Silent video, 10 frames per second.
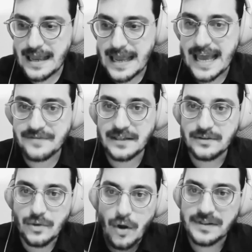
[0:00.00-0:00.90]
have
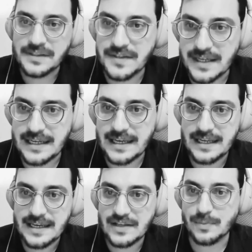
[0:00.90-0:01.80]
that novelty
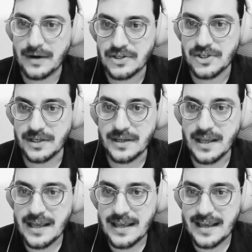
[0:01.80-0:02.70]
in expression,
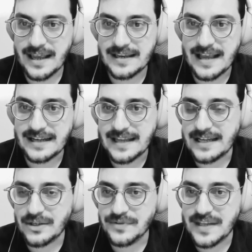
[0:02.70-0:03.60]
and
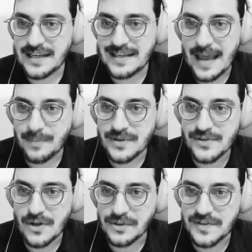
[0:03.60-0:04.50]
I don't think it happens
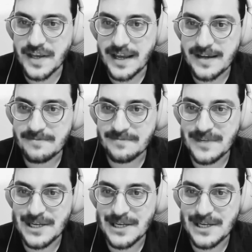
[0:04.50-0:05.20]
all the time,